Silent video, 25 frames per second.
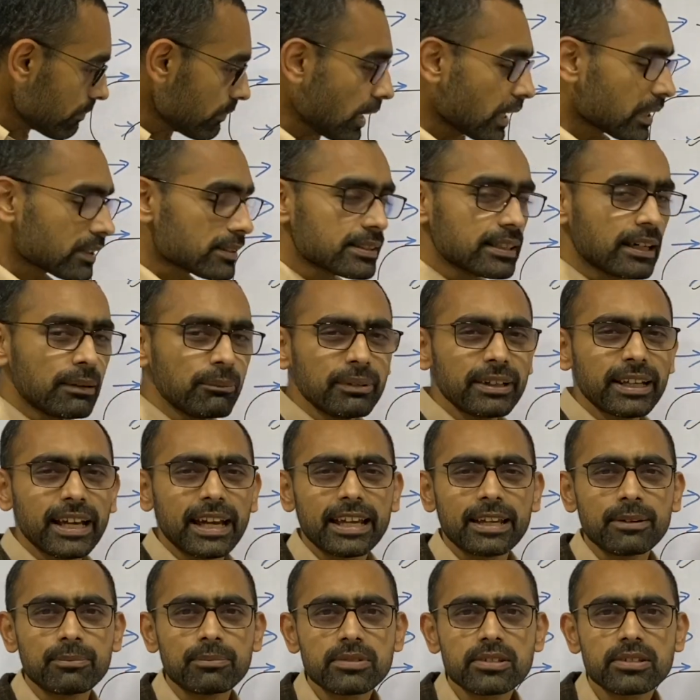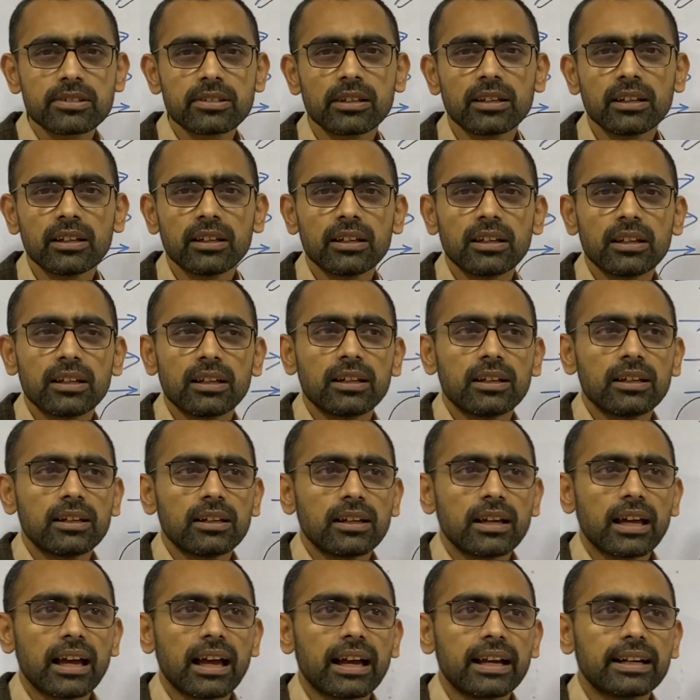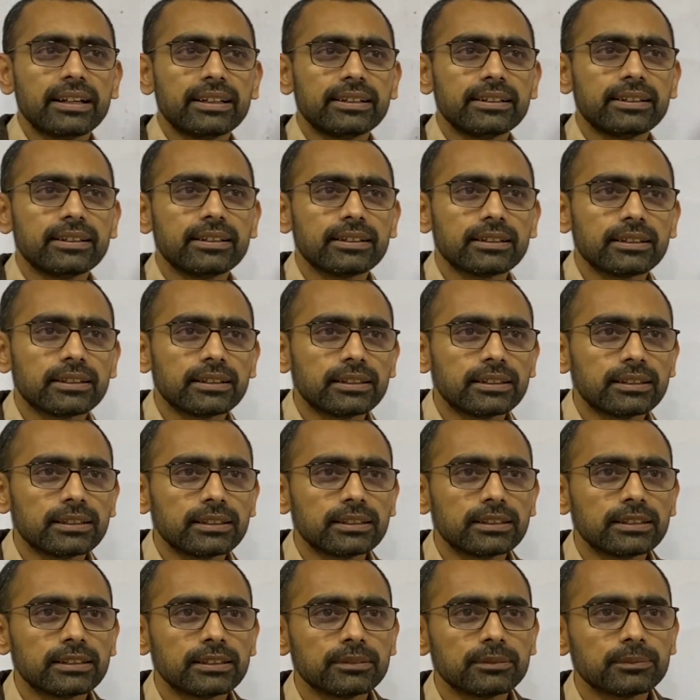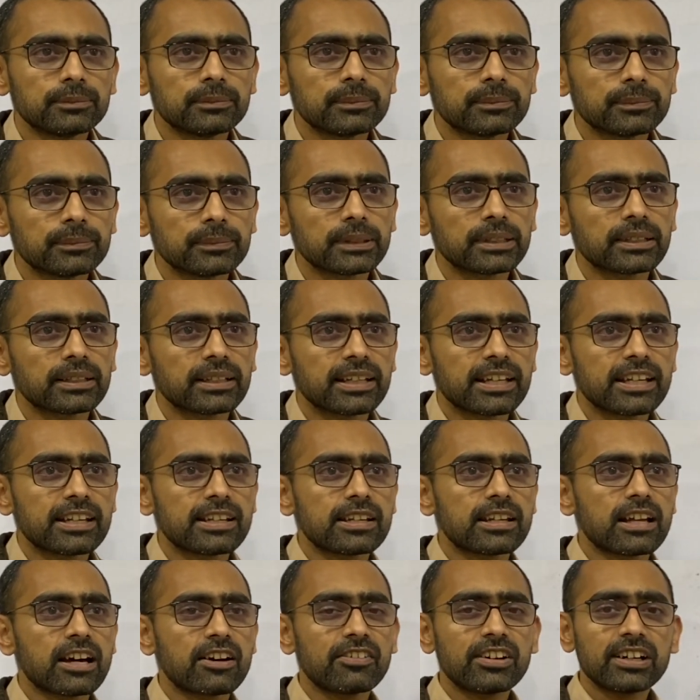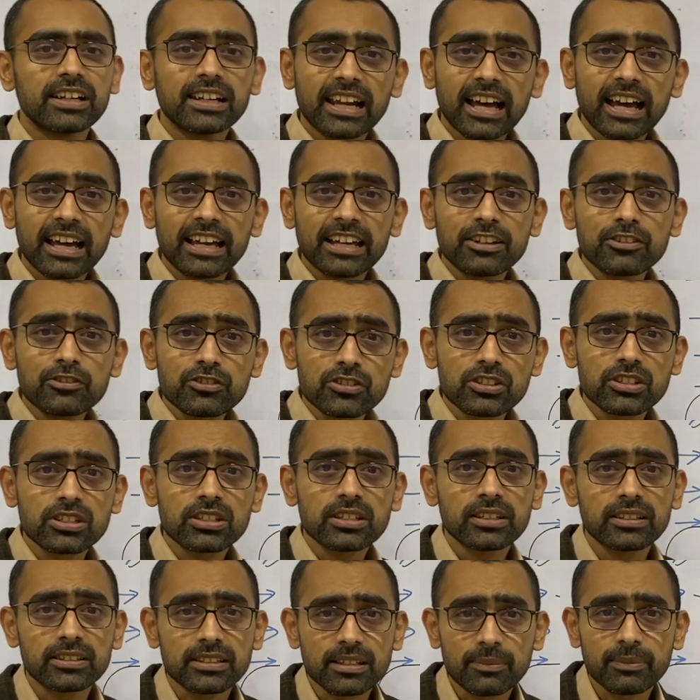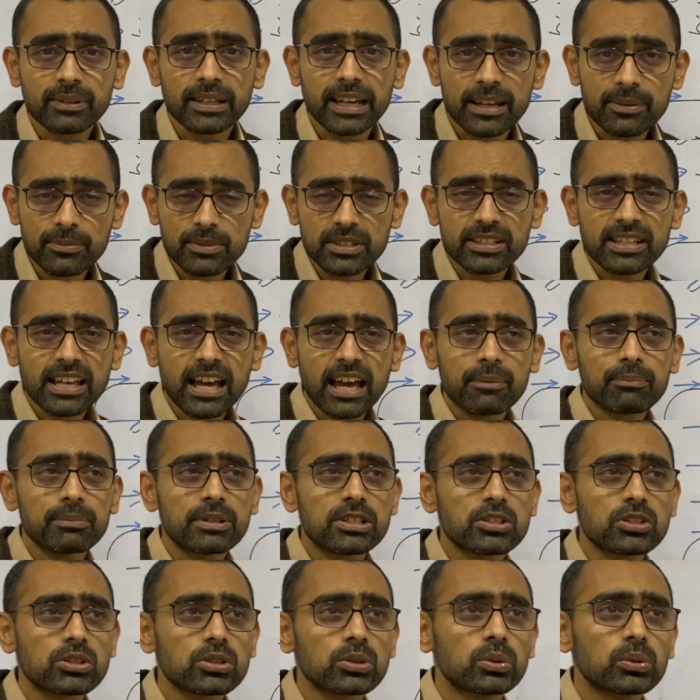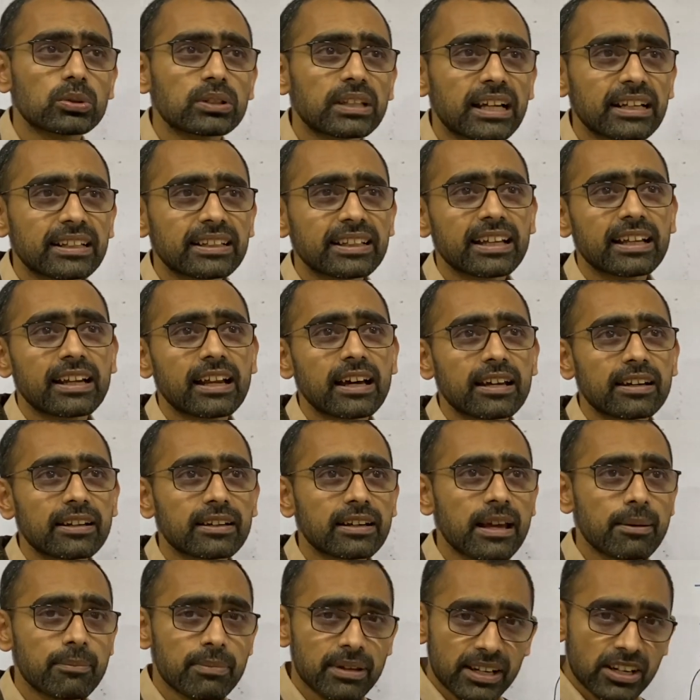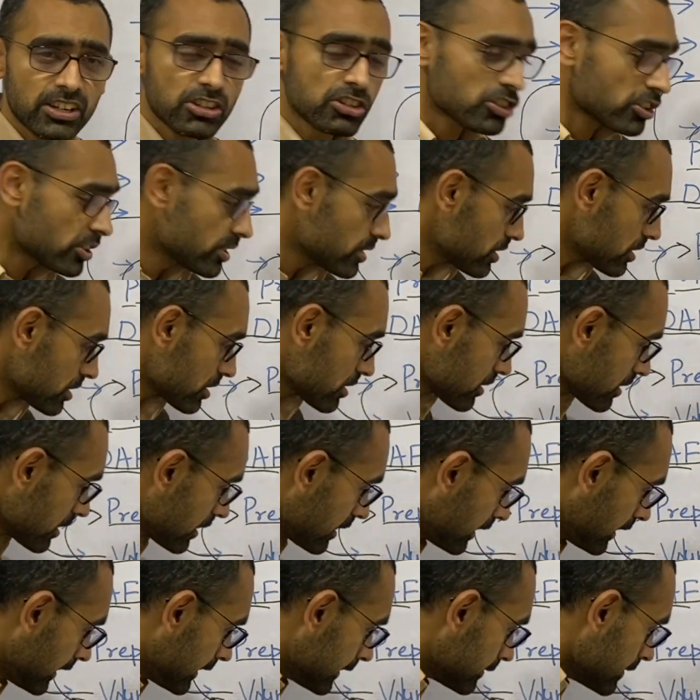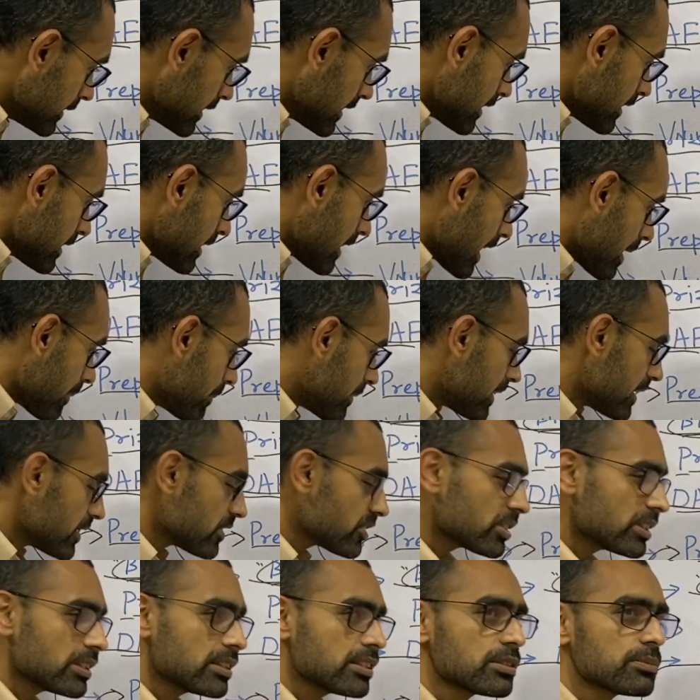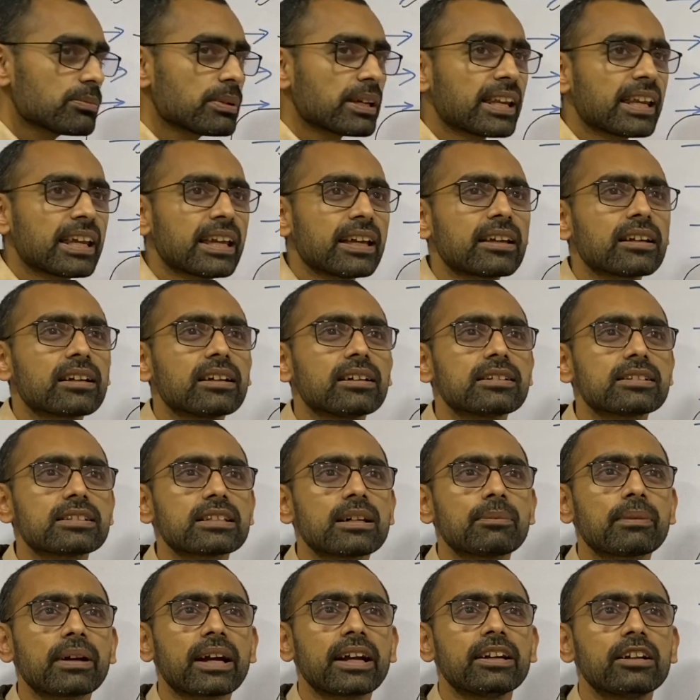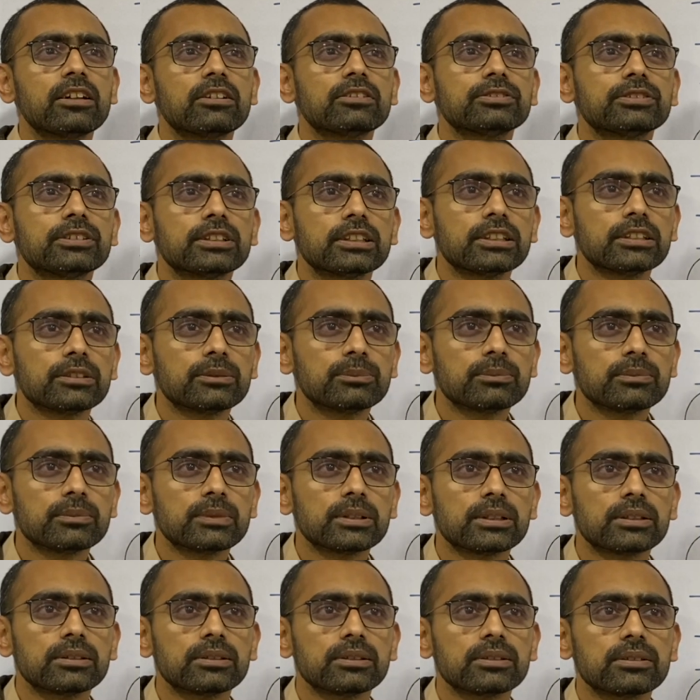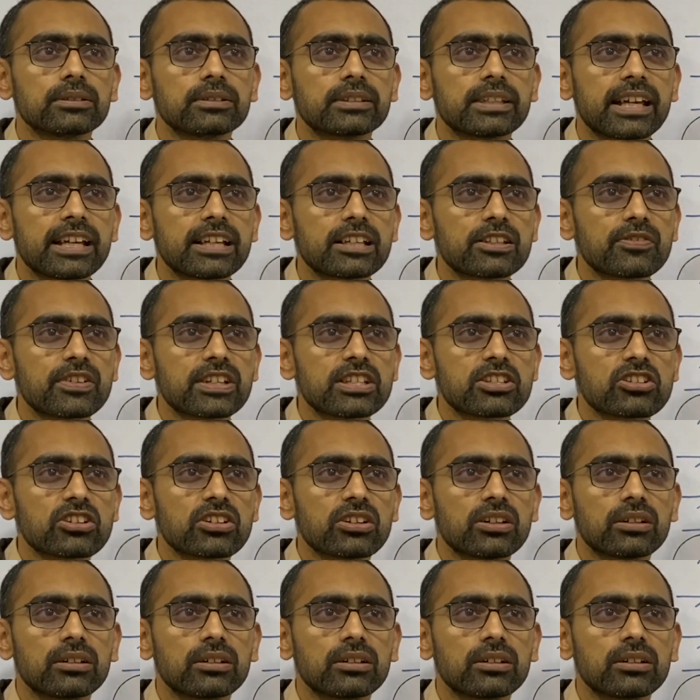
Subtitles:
sometimes, and in our lives, sometimes it happens so that there are aberrations. Aberrations meaning some kind of thing which